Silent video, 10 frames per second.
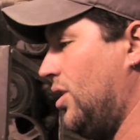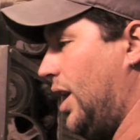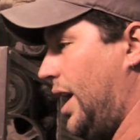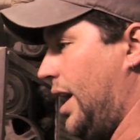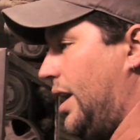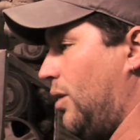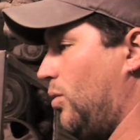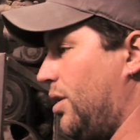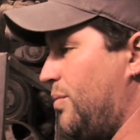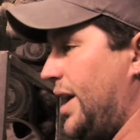and I
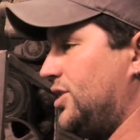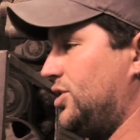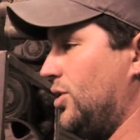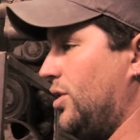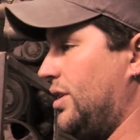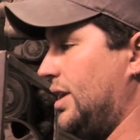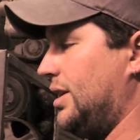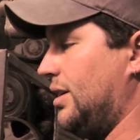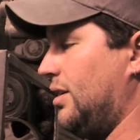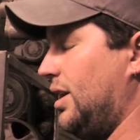want to make sure
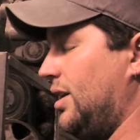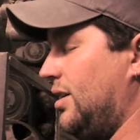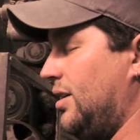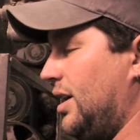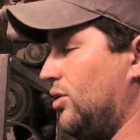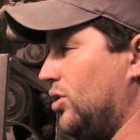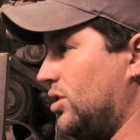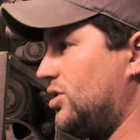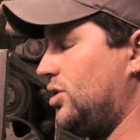that it looks